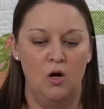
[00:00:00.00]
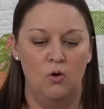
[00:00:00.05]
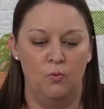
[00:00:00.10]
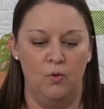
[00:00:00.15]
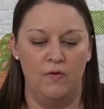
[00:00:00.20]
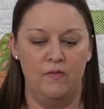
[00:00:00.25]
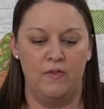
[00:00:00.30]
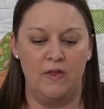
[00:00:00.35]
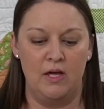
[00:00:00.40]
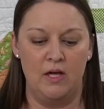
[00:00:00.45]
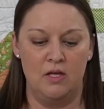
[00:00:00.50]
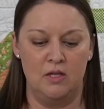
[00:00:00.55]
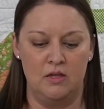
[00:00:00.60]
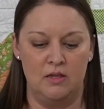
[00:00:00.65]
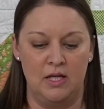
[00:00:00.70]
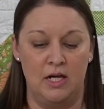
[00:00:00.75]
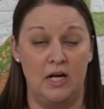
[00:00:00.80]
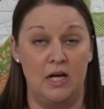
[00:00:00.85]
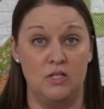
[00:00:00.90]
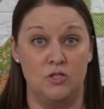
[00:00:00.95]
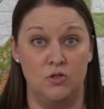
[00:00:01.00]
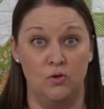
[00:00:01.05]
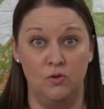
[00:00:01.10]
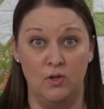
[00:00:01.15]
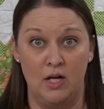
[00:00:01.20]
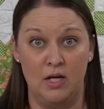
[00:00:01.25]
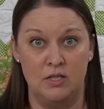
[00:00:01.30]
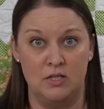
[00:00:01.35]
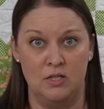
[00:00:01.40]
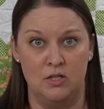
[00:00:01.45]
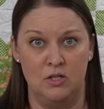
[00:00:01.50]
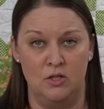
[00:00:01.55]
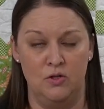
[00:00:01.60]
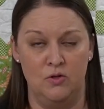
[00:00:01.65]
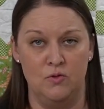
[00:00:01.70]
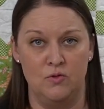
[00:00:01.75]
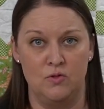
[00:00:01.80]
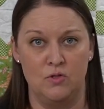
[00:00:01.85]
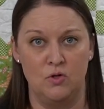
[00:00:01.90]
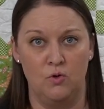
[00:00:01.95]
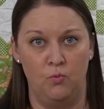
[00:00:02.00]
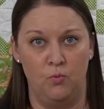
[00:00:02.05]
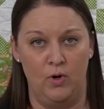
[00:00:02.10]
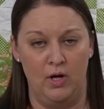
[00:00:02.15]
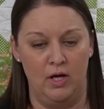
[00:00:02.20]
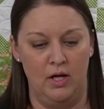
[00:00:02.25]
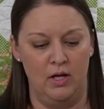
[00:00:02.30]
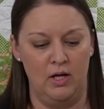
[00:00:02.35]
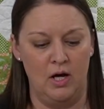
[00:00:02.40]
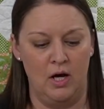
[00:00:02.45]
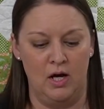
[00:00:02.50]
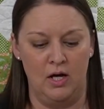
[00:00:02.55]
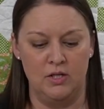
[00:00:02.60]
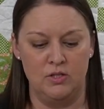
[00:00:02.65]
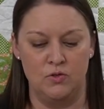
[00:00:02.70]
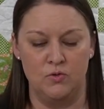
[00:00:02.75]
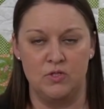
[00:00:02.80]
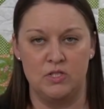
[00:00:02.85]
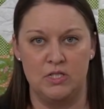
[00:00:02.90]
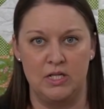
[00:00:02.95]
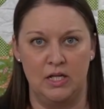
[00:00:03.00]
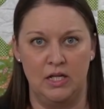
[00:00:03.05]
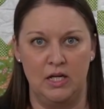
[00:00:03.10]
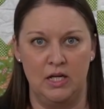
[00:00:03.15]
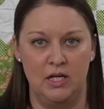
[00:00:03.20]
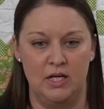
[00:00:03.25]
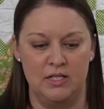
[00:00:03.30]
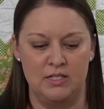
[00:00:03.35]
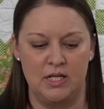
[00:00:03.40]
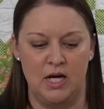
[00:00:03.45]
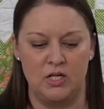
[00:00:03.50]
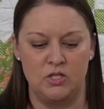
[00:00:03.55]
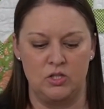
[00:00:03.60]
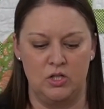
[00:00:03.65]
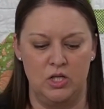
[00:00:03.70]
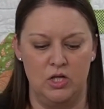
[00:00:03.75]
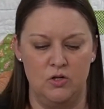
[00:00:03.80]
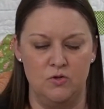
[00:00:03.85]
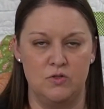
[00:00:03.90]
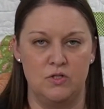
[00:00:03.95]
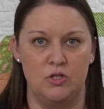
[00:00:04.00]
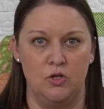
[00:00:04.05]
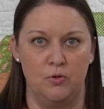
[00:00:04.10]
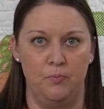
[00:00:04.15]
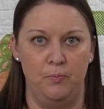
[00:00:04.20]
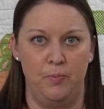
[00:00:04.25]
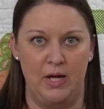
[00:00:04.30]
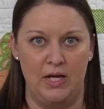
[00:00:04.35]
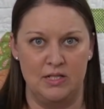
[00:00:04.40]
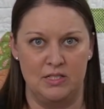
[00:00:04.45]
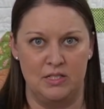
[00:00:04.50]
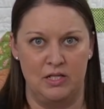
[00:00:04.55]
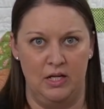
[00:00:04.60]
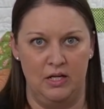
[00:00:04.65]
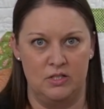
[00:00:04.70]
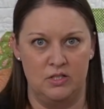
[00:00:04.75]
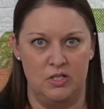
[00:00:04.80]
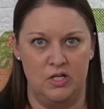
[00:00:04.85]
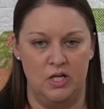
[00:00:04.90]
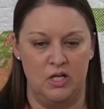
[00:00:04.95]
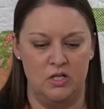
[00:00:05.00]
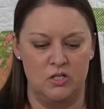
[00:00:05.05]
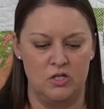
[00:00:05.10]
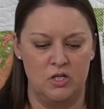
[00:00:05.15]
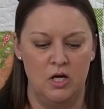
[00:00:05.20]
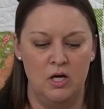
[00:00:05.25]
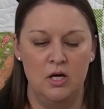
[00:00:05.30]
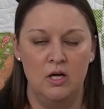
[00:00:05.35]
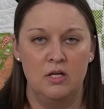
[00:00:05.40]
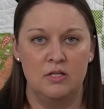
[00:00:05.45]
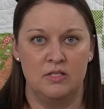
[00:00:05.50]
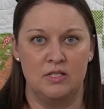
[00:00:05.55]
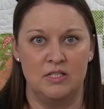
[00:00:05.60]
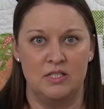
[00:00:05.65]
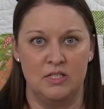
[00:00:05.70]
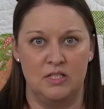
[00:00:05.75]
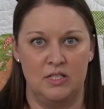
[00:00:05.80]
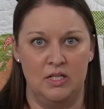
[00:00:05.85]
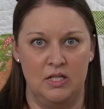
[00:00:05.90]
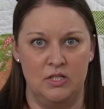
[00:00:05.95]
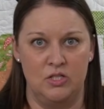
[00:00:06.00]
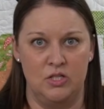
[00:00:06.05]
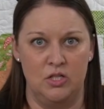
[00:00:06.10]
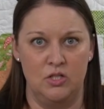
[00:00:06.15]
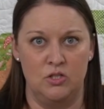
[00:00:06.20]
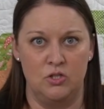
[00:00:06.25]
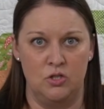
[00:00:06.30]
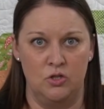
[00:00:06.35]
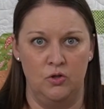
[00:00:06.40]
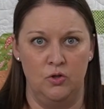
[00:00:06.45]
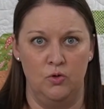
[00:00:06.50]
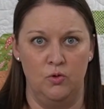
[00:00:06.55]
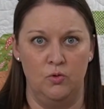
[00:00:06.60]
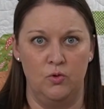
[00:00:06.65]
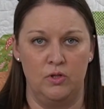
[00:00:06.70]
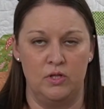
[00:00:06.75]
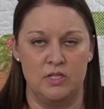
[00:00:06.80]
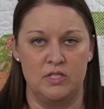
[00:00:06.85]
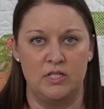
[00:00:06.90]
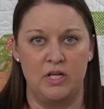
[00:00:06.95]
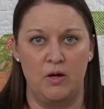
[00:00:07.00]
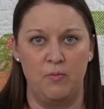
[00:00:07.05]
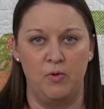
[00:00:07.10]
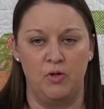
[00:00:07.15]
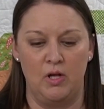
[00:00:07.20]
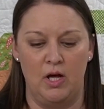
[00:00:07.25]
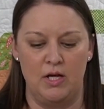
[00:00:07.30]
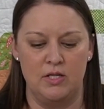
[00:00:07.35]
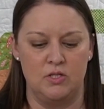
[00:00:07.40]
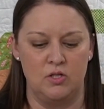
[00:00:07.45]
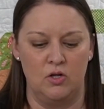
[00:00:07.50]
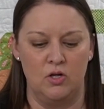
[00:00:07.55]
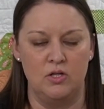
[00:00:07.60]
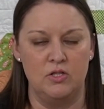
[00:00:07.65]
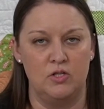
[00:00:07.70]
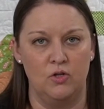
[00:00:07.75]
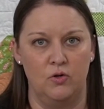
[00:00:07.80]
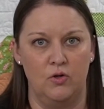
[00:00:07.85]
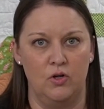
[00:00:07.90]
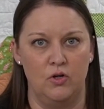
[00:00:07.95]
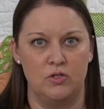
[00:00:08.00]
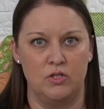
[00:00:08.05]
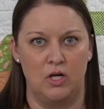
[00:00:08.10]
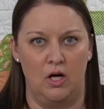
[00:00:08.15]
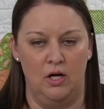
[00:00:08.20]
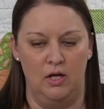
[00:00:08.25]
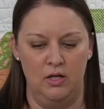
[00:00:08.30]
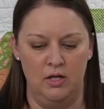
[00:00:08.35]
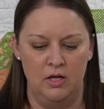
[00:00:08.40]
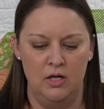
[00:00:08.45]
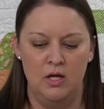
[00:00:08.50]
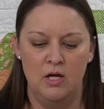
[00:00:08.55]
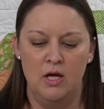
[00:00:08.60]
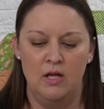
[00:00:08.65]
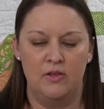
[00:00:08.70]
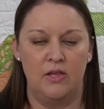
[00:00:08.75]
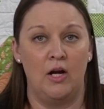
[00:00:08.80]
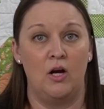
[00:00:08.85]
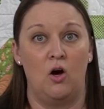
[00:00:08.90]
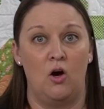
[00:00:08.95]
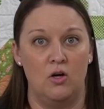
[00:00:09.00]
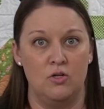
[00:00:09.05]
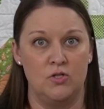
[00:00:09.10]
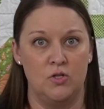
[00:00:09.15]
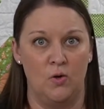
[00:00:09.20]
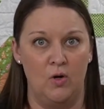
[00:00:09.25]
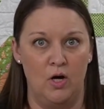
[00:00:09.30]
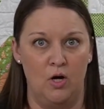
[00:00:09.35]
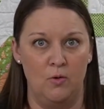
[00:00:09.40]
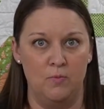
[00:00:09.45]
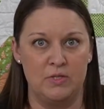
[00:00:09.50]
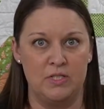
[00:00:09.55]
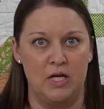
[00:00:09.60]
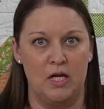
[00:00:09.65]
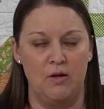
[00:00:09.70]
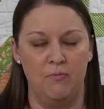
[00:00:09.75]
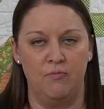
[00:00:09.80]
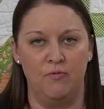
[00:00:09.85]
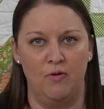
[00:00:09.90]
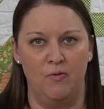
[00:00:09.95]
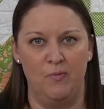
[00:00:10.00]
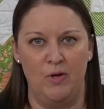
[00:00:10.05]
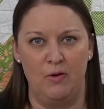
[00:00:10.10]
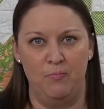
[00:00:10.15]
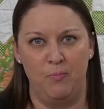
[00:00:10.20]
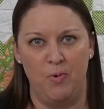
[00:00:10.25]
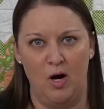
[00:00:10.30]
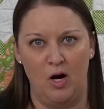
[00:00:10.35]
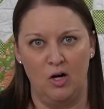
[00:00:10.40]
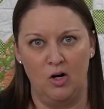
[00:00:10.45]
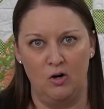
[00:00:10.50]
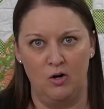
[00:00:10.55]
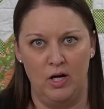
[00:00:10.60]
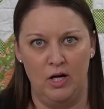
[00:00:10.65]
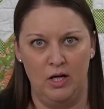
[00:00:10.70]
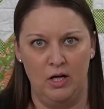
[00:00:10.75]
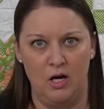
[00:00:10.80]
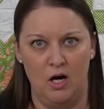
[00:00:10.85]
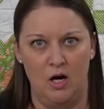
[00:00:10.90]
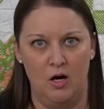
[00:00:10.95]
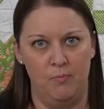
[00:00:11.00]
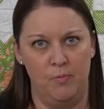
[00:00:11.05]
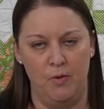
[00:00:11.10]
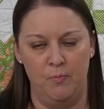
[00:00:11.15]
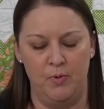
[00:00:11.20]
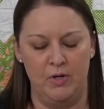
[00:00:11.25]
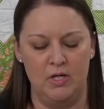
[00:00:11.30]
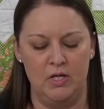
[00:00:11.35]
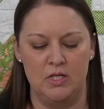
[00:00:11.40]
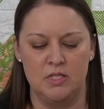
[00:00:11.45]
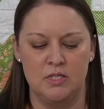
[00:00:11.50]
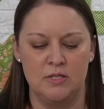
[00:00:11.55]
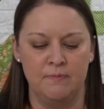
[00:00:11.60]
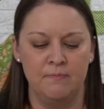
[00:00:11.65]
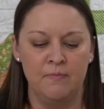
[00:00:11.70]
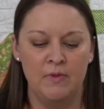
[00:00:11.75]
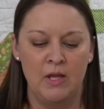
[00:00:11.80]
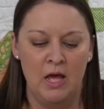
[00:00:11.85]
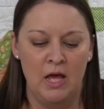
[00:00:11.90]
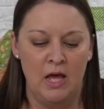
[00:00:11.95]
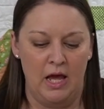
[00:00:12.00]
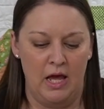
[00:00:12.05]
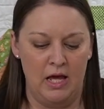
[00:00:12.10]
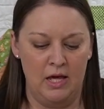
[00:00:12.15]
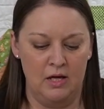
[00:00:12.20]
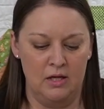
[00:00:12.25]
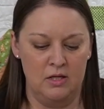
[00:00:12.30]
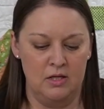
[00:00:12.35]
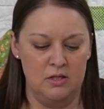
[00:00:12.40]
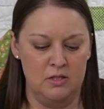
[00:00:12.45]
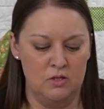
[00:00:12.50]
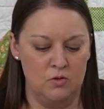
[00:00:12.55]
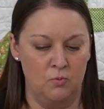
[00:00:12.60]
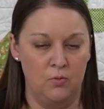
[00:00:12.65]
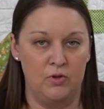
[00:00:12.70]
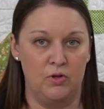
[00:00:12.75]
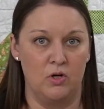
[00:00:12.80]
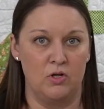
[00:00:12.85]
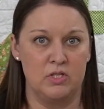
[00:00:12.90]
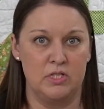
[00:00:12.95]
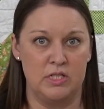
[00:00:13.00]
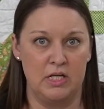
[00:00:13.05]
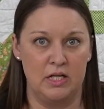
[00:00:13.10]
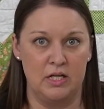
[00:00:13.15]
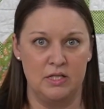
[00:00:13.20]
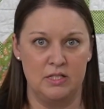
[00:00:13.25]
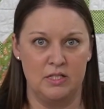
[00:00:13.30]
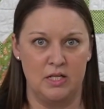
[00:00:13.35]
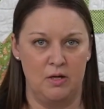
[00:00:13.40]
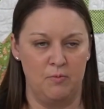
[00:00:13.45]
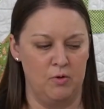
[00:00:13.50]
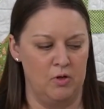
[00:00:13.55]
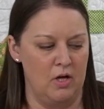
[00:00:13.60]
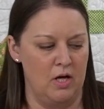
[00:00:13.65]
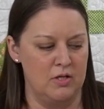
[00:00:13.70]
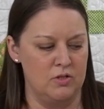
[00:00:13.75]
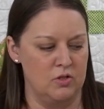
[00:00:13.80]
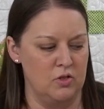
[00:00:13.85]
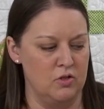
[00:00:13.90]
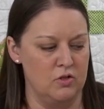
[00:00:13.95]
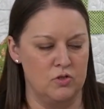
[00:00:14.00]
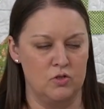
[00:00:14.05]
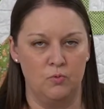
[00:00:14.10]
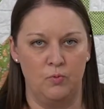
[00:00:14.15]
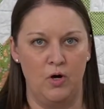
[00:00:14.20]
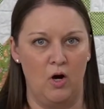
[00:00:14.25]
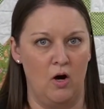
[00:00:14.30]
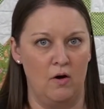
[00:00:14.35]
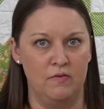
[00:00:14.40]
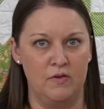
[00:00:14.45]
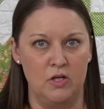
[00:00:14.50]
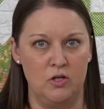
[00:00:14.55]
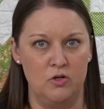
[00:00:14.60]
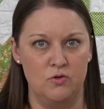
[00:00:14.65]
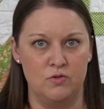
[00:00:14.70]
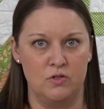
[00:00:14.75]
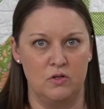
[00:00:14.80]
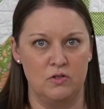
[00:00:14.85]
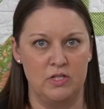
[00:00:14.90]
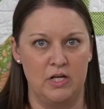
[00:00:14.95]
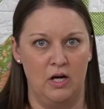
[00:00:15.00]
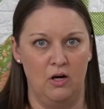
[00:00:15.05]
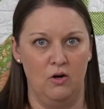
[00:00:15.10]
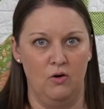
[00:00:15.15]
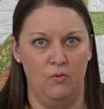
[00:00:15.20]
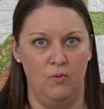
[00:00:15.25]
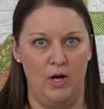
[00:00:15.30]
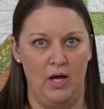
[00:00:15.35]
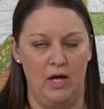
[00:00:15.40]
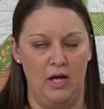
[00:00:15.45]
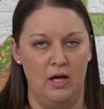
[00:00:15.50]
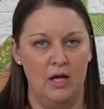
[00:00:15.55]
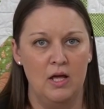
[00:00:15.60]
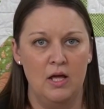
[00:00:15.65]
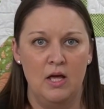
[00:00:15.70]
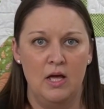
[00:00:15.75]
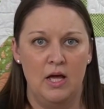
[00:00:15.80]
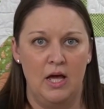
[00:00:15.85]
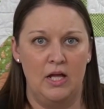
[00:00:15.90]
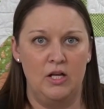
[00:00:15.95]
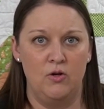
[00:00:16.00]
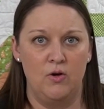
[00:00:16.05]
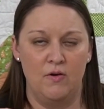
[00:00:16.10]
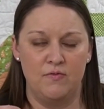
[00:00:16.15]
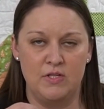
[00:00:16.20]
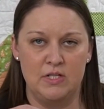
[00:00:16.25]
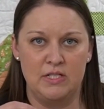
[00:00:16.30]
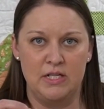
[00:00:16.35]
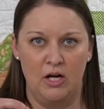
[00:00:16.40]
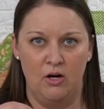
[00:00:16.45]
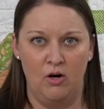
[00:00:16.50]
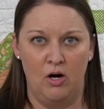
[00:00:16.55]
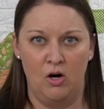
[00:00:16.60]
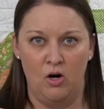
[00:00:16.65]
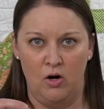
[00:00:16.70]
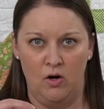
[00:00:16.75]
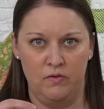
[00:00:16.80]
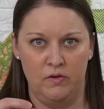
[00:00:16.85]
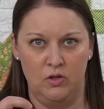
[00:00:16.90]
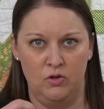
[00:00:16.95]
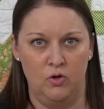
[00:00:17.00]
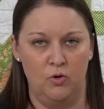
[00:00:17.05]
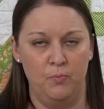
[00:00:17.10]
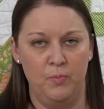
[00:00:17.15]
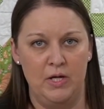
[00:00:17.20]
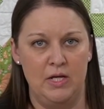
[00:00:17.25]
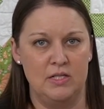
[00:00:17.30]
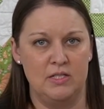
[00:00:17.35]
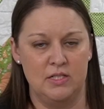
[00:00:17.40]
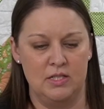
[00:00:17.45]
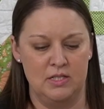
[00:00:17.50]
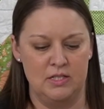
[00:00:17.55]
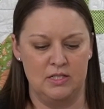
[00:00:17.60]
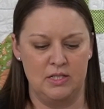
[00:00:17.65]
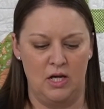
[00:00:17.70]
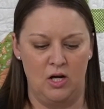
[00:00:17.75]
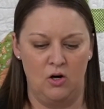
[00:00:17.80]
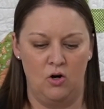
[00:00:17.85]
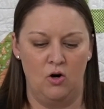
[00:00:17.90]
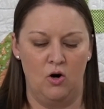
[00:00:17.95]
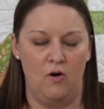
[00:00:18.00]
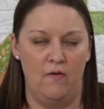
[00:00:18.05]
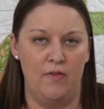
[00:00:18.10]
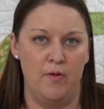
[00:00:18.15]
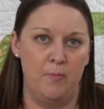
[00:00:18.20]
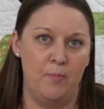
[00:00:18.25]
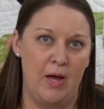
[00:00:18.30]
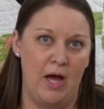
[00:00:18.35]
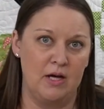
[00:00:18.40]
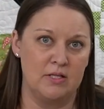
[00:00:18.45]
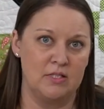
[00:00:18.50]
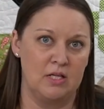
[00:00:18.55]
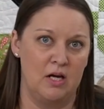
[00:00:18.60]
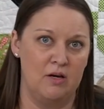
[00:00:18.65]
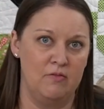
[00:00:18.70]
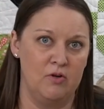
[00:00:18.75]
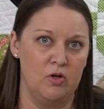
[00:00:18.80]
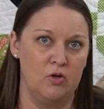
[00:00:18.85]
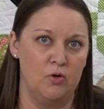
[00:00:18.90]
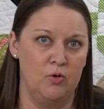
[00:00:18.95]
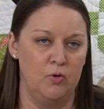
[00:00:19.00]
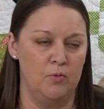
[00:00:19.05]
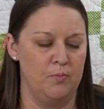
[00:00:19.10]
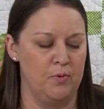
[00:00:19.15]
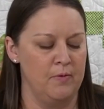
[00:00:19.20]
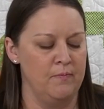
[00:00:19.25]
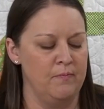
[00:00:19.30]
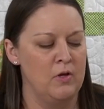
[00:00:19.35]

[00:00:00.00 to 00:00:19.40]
One thing that I do like to use when I do sticky is actually use your basting stitch to stitch it to the stabilizer until you're done. That also helps keep from it puckering up a bit. And with our sticky stabilizers, we often use our tearaway, and you have to tear out all the little pieces that are on the back side of your hoop.